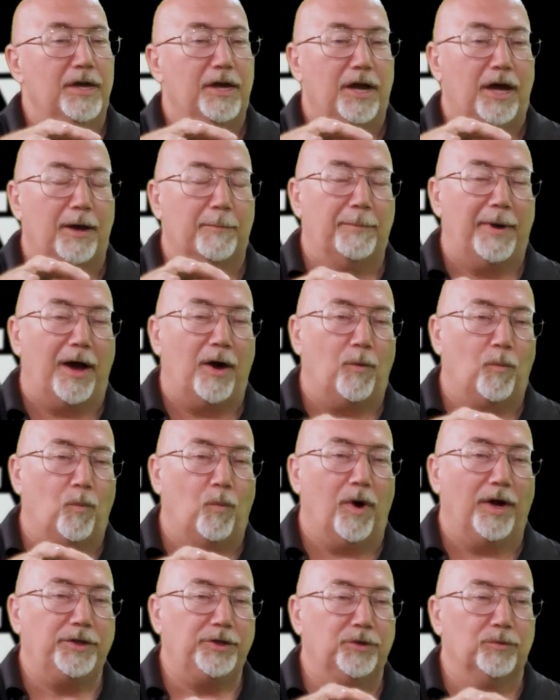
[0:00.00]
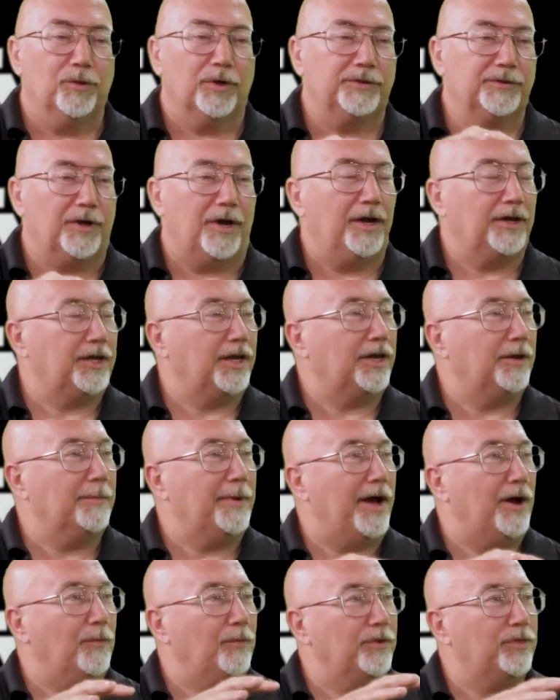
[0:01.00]
about what you were talking
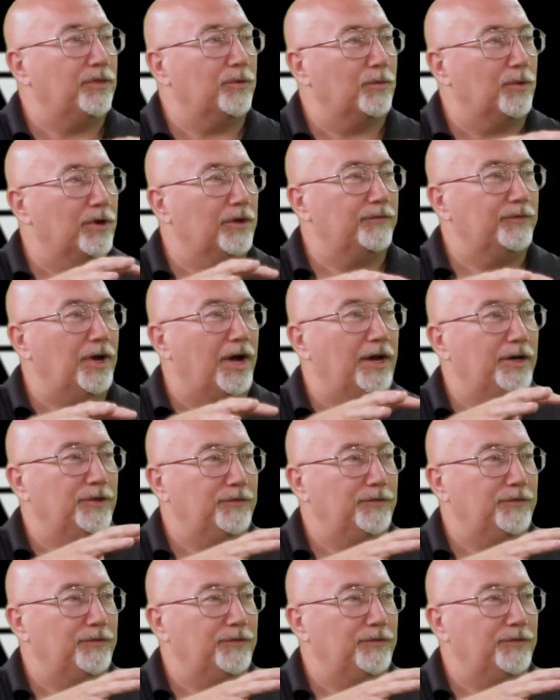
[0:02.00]
about with the Word of God.